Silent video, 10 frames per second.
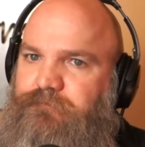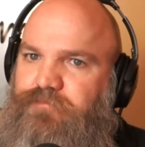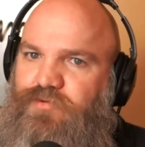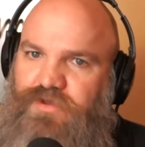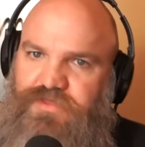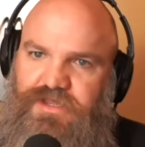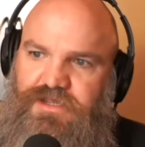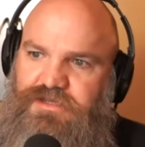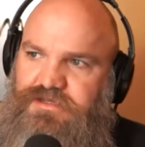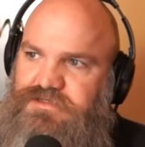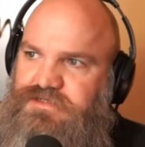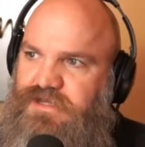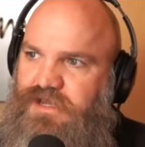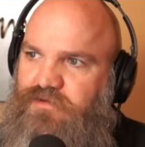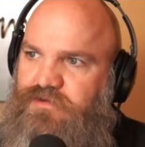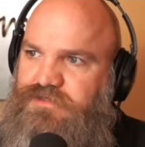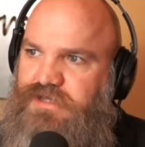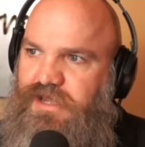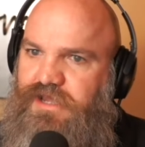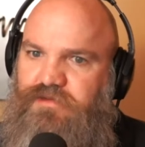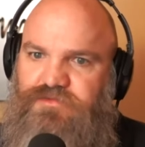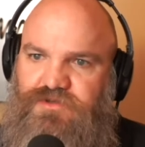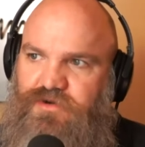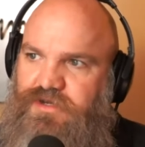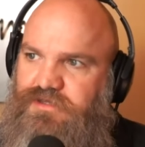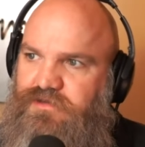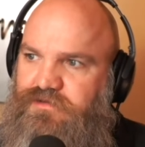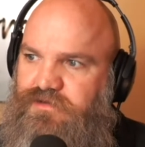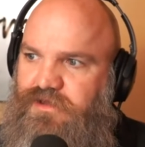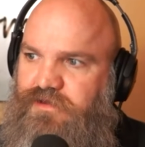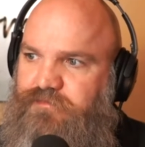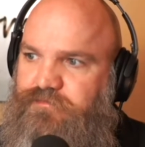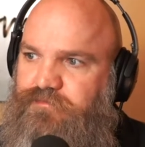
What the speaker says: The one thing he didn't say was, "Hey, I'm sorry that